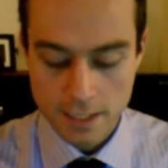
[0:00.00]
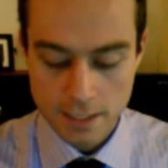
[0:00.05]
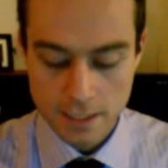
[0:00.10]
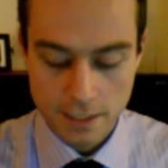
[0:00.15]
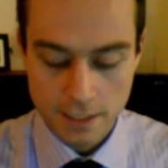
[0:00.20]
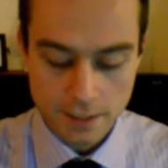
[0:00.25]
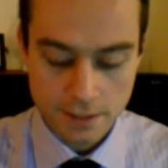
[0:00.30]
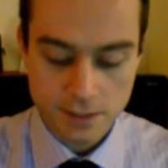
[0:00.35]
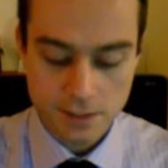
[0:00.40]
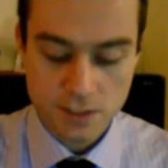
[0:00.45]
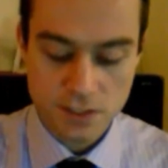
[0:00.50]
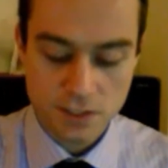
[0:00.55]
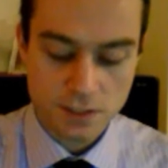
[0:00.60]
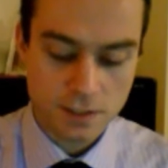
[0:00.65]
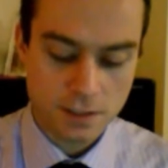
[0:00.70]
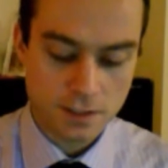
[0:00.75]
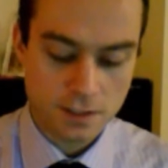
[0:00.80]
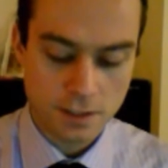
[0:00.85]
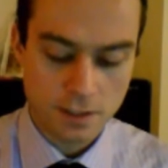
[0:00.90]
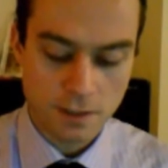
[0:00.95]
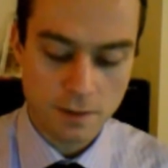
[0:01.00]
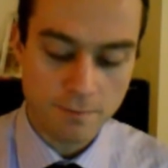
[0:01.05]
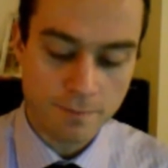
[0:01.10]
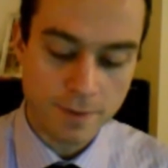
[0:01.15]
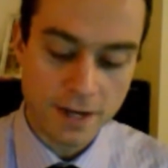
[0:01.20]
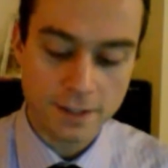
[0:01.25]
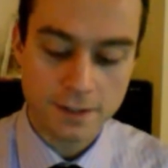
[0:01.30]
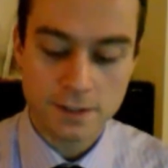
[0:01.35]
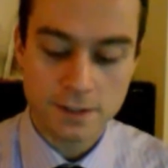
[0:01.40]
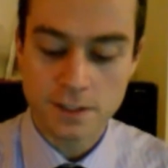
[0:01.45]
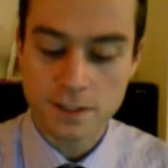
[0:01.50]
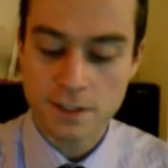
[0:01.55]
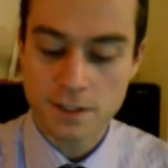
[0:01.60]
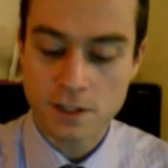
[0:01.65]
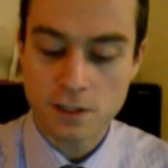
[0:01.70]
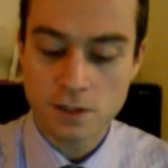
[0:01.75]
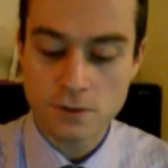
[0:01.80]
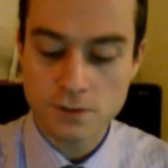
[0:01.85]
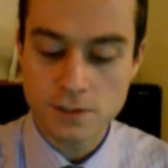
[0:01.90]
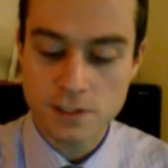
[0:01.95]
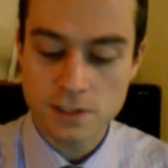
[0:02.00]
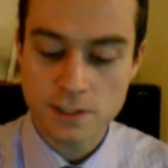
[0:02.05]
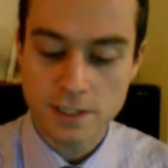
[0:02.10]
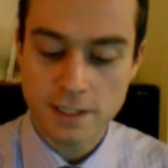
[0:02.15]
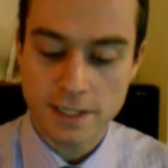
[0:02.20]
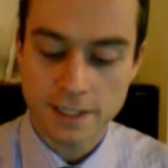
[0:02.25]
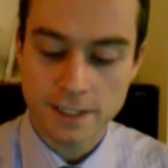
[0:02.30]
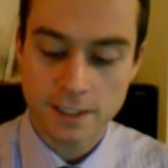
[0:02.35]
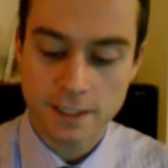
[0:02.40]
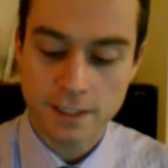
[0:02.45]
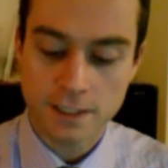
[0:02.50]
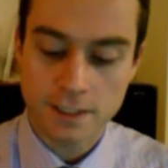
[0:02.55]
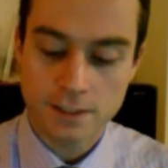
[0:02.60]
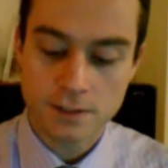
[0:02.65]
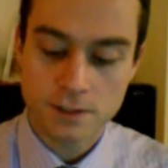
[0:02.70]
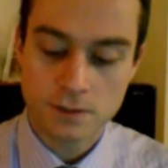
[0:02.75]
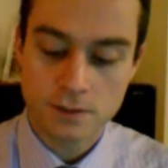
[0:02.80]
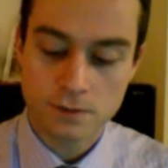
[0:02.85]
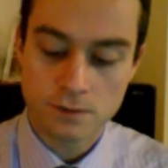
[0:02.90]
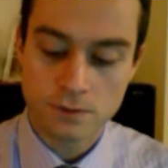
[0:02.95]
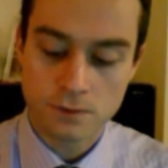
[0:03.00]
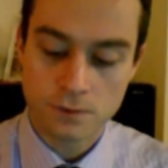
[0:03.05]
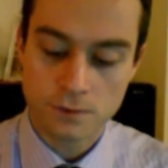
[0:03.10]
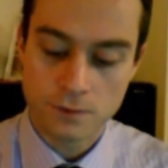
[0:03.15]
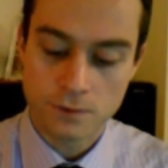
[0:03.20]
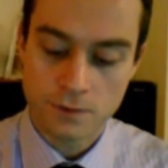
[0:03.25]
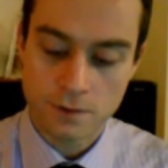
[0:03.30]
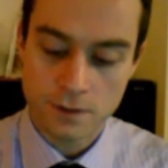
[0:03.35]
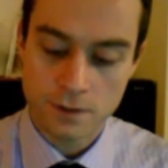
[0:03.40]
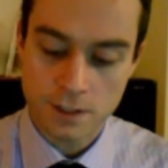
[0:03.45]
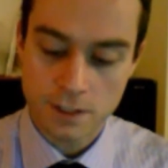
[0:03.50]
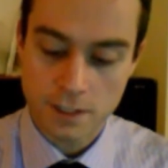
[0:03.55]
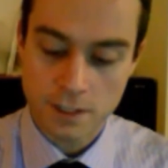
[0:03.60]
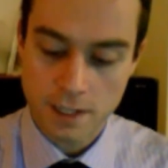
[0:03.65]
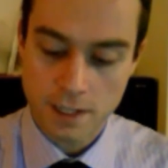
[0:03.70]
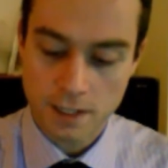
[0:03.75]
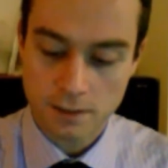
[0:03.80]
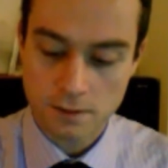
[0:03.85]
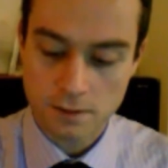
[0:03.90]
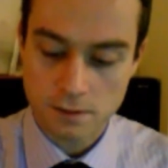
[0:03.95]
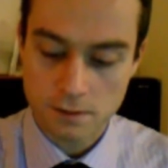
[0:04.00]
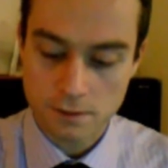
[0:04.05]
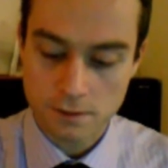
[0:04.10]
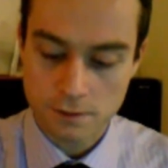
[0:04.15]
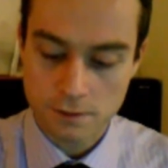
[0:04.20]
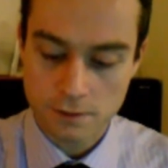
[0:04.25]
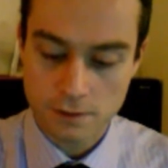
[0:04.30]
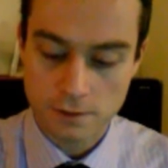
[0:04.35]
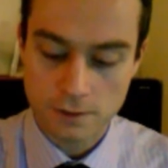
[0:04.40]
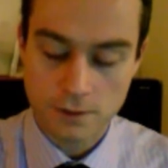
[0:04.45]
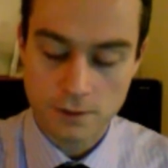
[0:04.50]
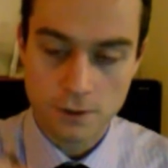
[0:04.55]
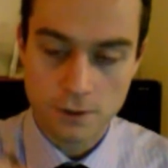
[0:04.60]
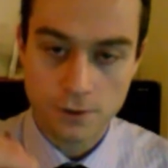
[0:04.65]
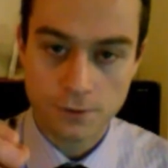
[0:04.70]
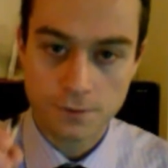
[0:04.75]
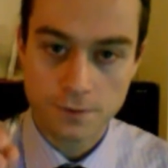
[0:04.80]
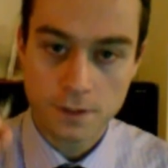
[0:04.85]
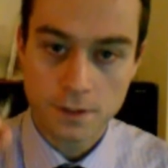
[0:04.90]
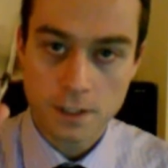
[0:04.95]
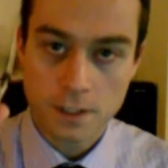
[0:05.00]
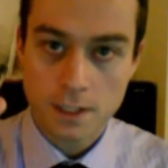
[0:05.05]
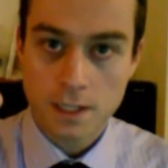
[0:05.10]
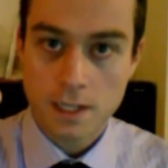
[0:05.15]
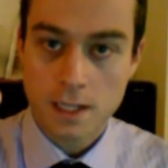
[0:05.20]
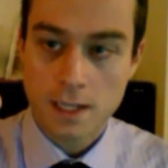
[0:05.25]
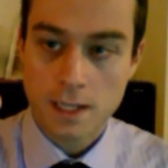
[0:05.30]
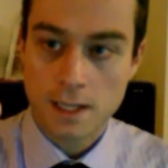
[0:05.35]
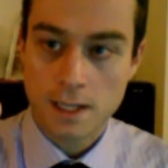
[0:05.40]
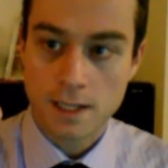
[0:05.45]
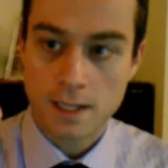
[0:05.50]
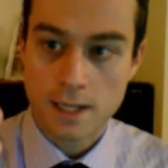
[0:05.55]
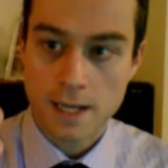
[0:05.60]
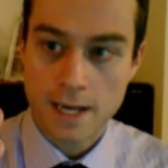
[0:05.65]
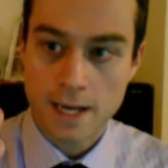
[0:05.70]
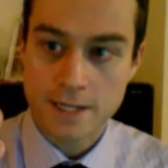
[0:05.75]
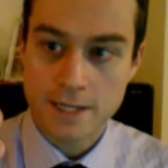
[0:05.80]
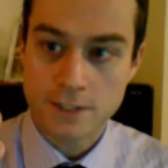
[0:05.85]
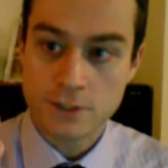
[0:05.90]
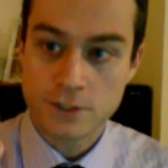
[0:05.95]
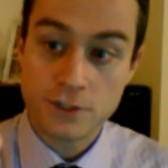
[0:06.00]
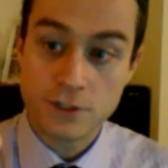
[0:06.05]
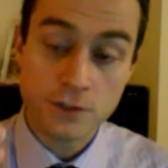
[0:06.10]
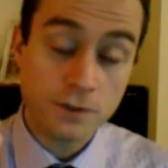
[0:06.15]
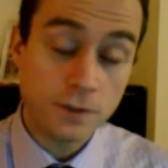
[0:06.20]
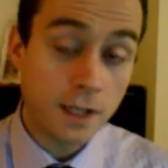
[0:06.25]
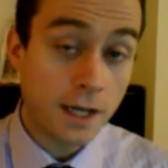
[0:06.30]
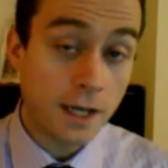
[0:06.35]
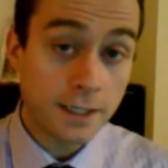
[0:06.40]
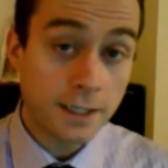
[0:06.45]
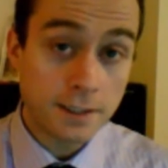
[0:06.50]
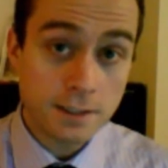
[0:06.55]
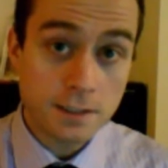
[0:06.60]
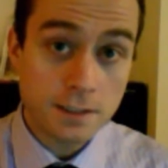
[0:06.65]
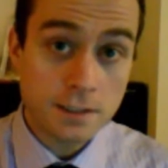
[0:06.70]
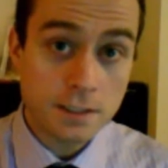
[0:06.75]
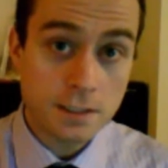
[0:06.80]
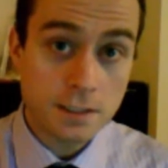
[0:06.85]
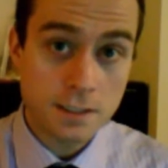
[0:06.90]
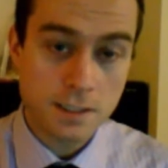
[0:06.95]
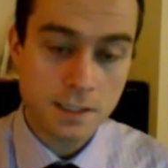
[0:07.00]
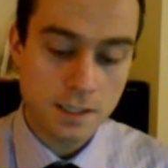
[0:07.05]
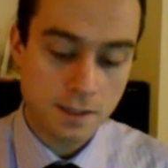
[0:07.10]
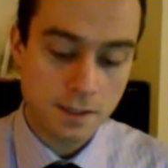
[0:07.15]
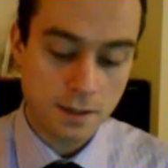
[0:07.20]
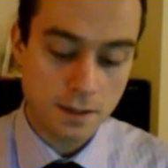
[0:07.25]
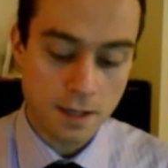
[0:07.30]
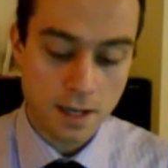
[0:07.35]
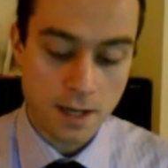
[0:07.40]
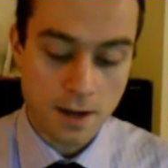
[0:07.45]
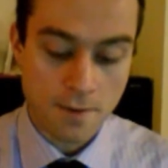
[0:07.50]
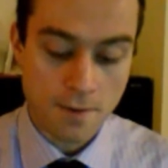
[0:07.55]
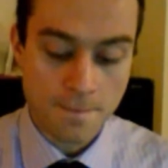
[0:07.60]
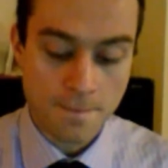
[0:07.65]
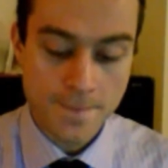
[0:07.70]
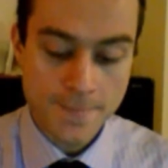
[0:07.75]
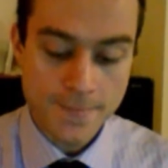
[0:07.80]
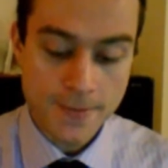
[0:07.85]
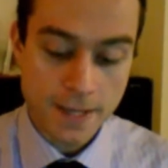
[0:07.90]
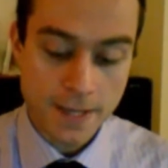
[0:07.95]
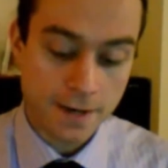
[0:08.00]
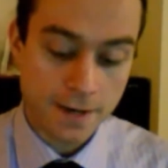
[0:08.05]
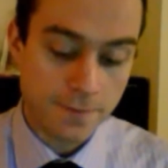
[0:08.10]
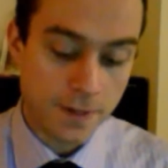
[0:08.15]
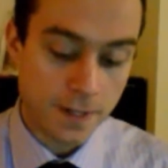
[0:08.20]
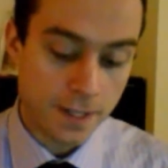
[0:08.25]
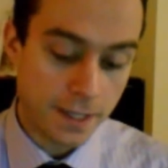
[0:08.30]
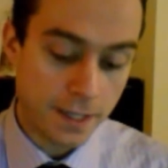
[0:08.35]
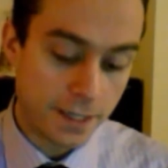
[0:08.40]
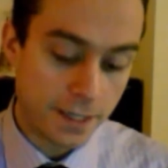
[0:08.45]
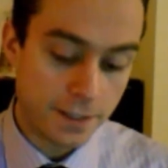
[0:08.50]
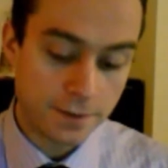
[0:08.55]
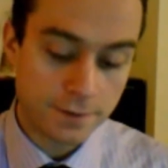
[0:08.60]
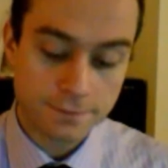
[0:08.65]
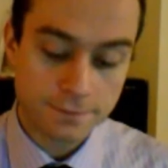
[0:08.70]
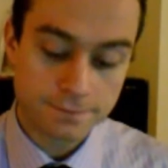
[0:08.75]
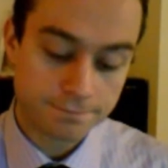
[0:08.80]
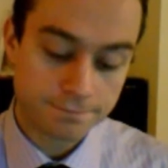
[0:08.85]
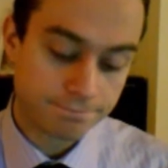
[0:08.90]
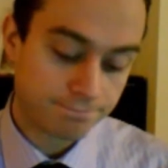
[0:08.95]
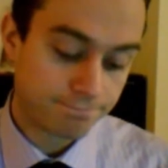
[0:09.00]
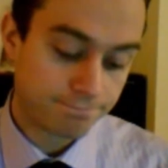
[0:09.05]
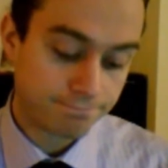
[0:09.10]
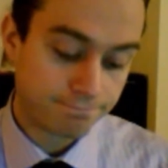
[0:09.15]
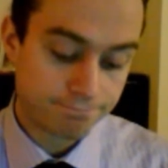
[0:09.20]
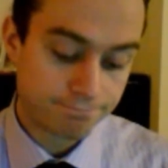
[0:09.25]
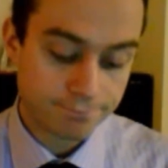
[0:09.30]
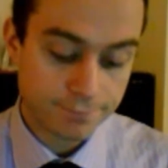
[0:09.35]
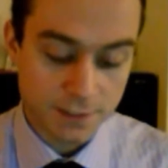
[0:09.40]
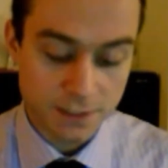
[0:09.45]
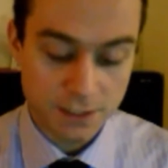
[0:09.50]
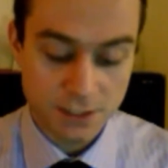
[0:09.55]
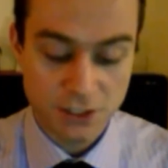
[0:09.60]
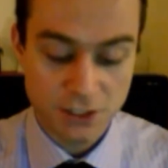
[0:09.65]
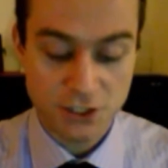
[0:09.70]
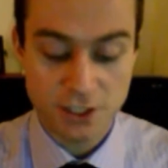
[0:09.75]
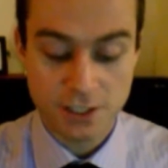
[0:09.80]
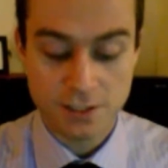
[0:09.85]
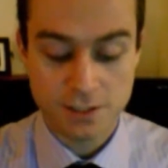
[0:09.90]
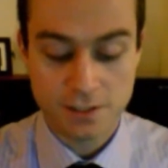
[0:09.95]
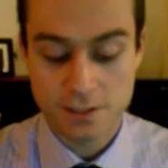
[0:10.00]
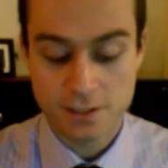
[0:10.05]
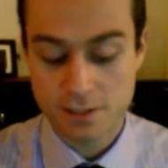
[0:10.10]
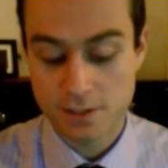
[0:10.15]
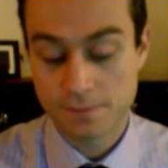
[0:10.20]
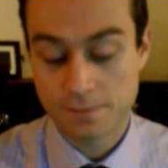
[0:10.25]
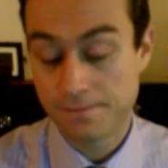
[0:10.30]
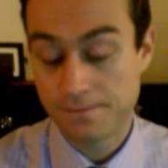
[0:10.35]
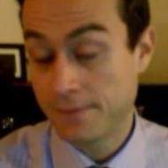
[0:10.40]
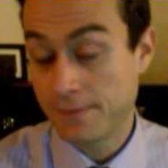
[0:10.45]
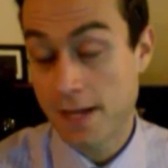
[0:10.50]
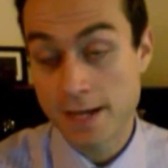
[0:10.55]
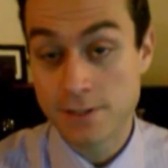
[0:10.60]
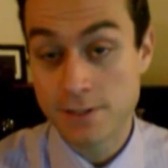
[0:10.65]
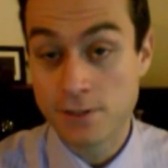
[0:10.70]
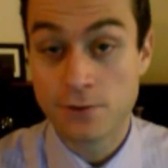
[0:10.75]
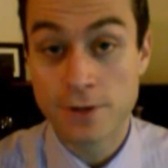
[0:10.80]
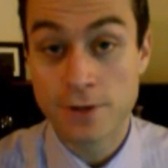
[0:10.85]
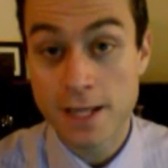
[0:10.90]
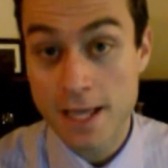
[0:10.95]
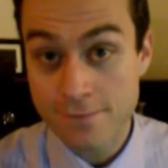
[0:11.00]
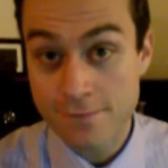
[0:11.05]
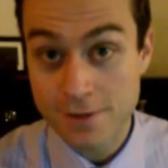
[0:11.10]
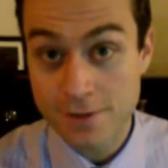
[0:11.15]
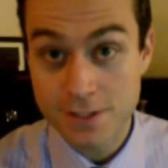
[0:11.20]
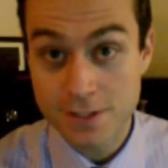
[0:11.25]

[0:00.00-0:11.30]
It's about the closest thing I could get to the Atelier Cologne. I do like this, and it's just I don't have any